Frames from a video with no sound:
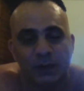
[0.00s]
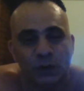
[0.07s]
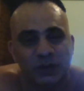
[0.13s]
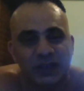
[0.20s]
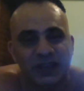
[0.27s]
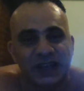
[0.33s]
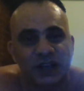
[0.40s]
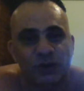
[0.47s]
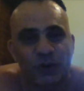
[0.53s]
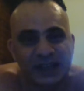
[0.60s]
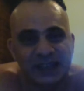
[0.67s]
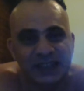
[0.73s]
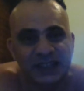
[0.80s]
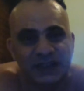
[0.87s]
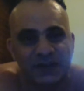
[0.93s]
It wasn't the
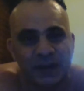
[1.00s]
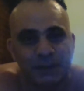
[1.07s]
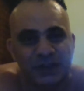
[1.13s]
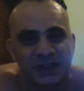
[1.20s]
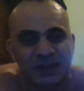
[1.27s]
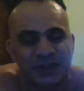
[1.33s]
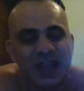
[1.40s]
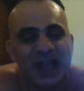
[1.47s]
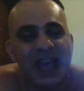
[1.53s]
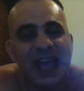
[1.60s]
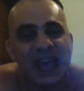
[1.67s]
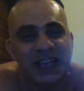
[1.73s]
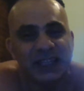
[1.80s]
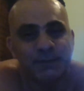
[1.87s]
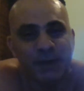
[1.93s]
greatest of episodes,
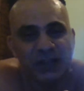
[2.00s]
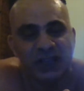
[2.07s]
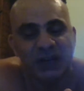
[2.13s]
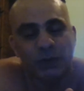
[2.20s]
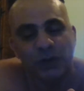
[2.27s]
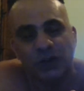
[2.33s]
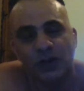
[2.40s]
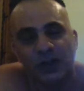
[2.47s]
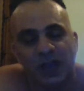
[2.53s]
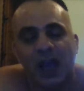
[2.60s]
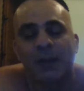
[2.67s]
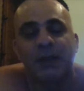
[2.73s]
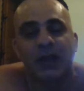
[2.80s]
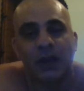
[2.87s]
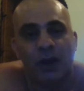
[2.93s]
especially when you're
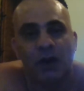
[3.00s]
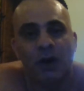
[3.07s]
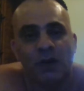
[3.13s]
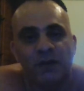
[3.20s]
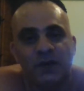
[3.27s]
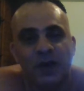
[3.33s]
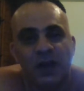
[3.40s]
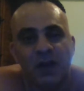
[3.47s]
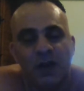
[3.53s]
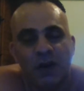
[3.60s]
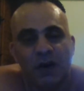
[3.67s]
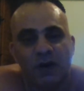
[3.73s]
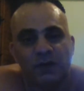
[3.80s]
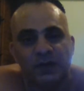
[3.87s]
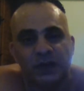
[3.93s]
coming off
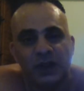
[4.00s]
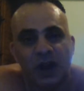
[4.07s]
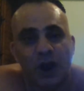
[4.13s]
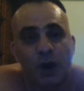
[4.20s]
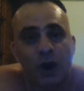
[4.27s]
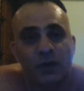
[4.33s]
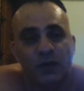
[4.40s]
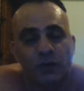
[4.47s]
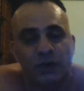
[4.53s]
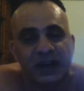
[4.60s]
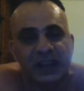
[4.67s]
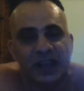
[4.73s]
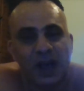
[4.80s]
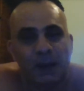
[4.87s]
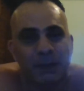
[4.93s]
of, you know, of a
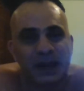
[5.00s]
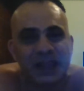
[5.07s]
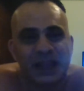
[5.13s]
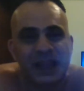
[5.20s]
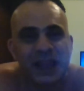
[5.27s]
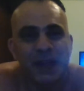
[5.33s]
recoupling.